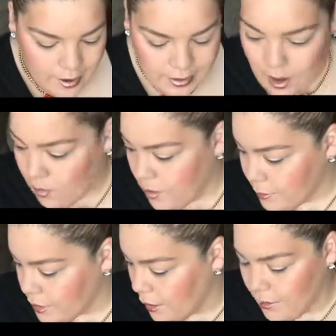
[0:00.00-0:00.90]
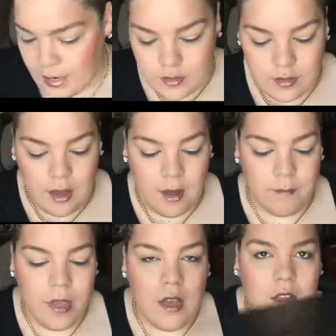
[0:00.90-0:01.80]
it out. I was curious.
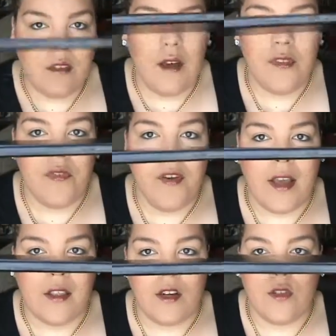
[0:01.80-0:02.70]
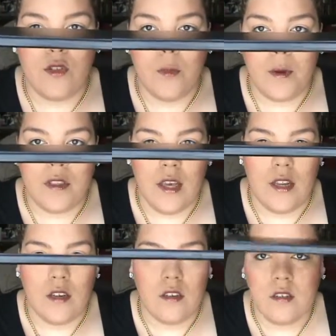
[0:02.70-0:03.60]
Love the fact that it's super
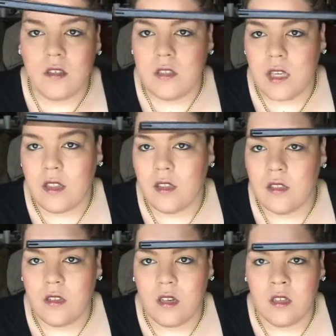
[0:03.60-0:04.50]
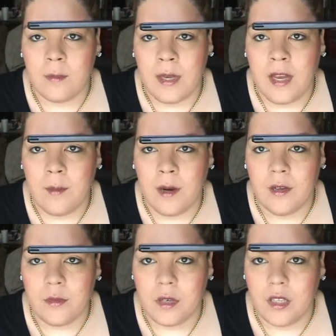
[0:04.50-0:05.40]
thin. It's like thin as my
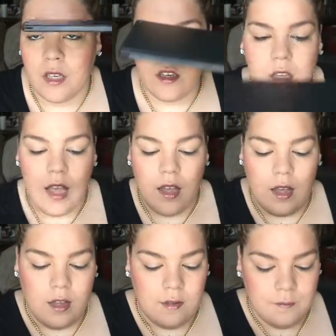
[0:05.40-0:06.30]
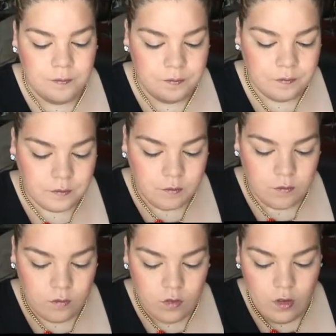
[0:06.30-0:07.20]
eyebrows, really.
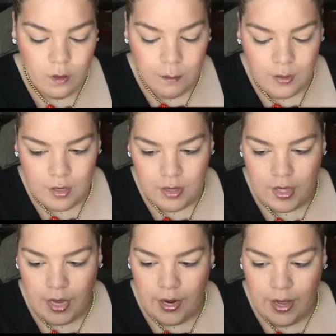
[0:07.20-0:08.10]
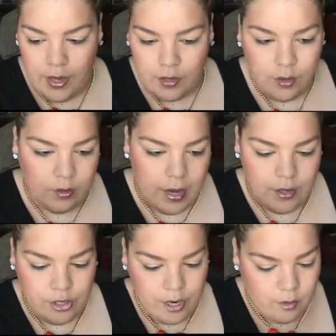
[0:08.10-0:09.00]
But they had a little
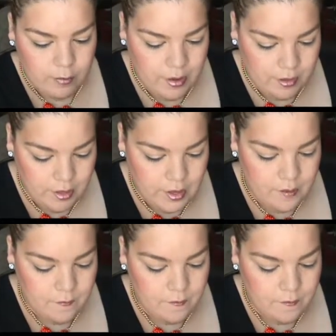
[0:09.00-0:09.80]
eyeshadow palette.